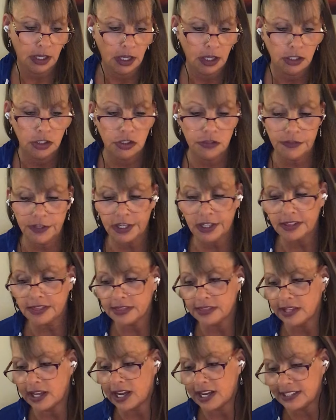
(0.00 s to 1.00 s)
You've got a
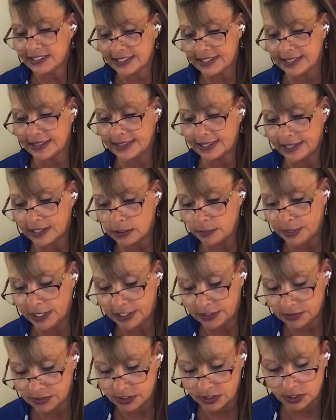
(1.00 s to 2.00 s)
lot to think
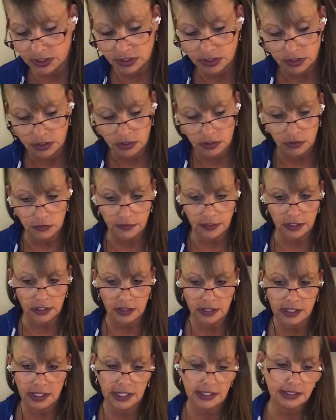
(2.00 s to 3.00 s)
about. You've got a
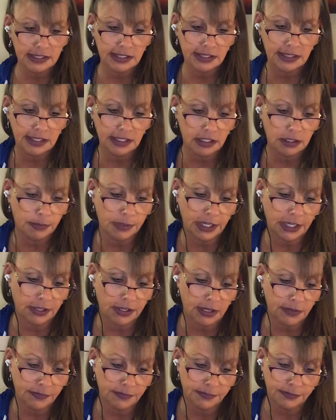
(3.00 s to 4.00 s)
lot to think about.
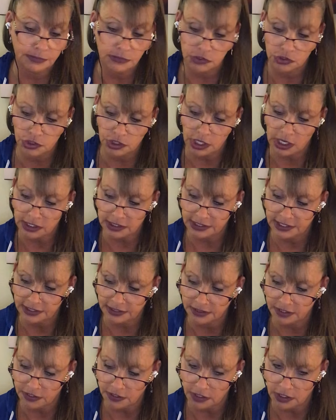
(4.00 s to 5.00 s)
I'm shocked
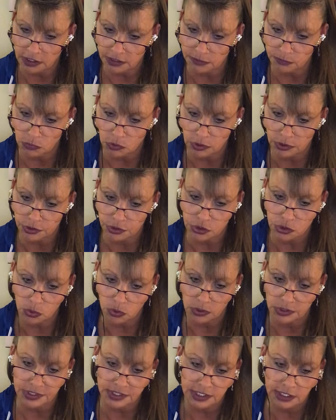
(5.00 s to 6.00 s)
that there aren't more
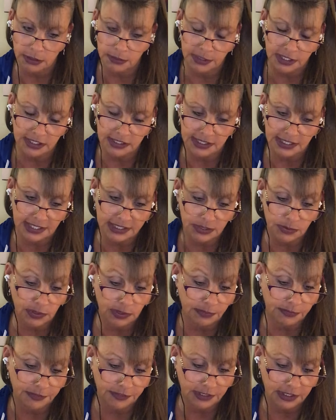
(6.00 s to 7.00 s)
swords here because that's what
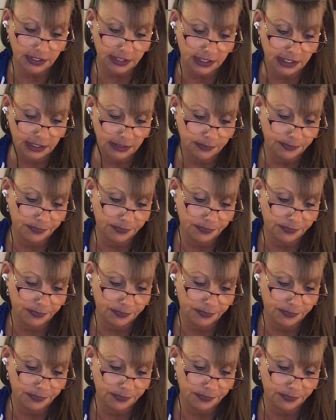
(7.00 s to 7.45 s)
I'm feeling.